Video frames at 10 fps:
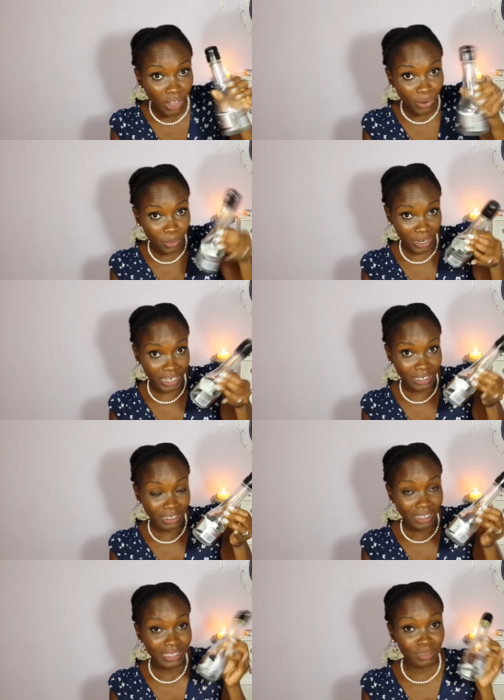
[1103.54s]
right?
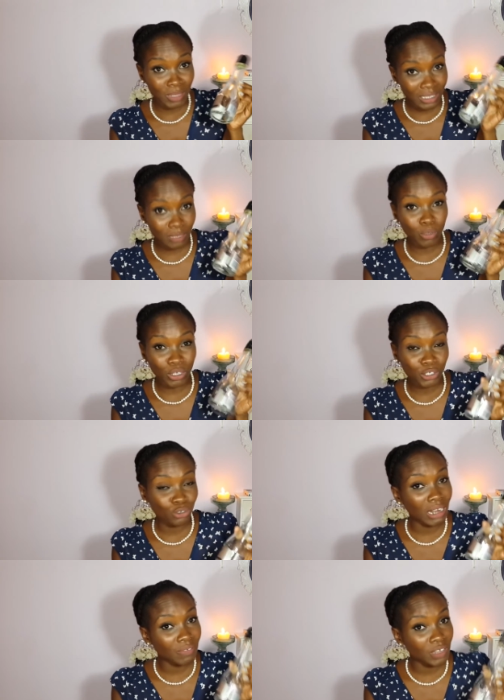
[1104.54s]
This means this bottle
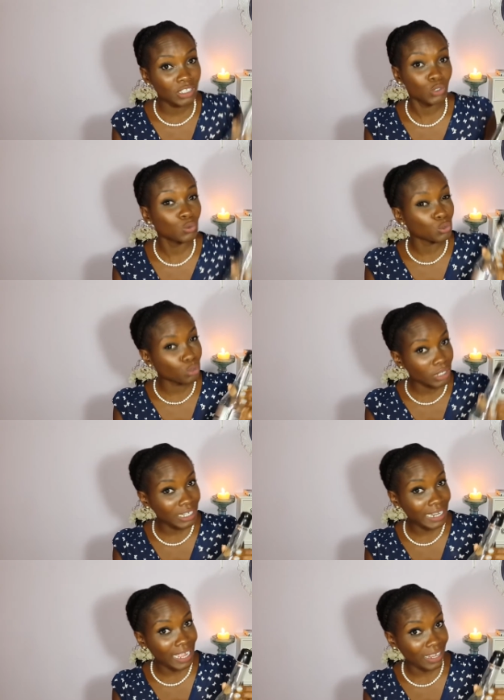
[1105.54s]
traveled to
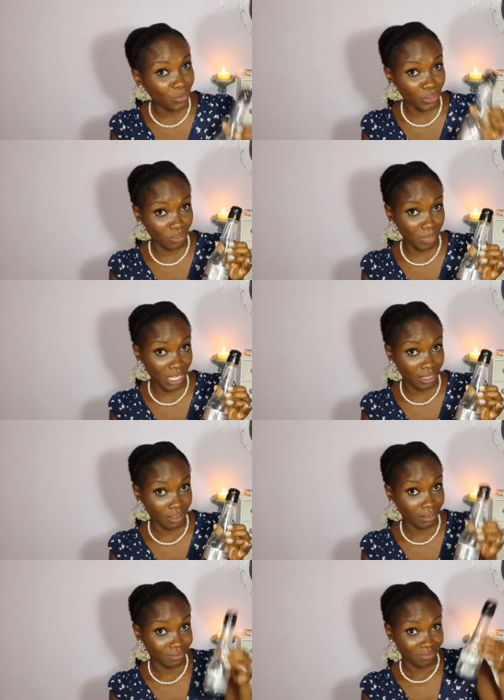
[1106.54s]
Trinidad with me,
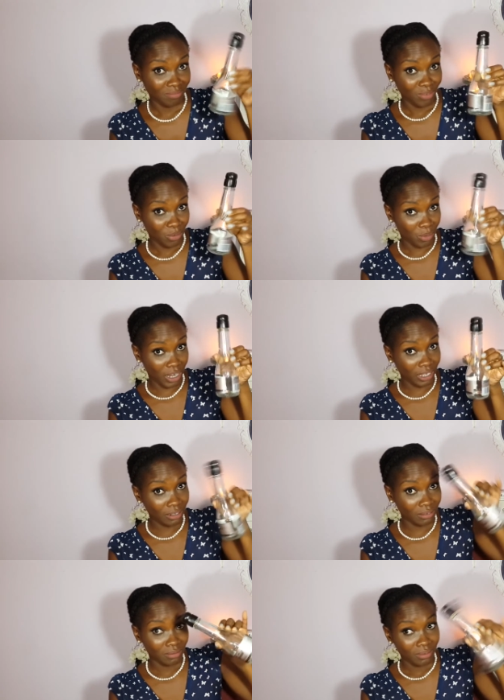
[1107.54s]

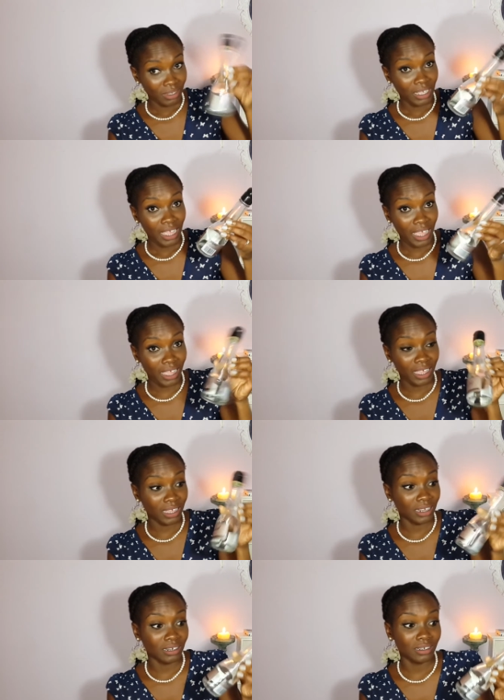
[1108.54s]
right?
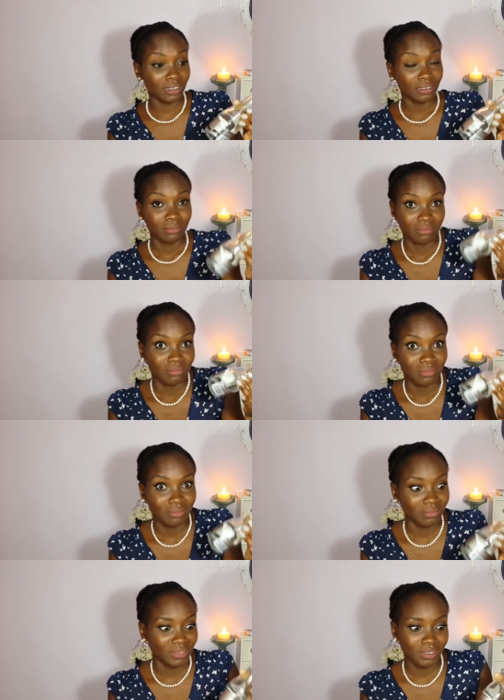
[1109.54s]
And
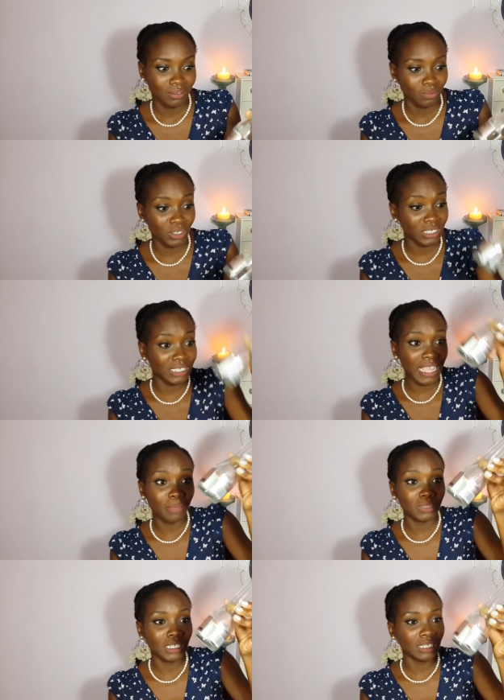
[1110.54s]
what is it?
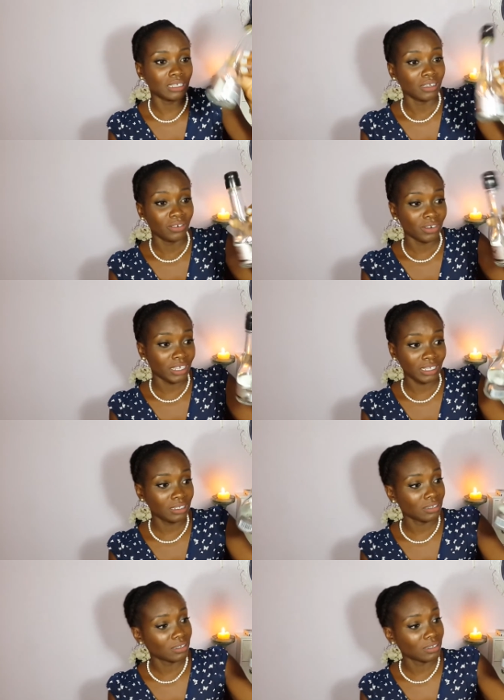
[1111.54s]
Empty, right?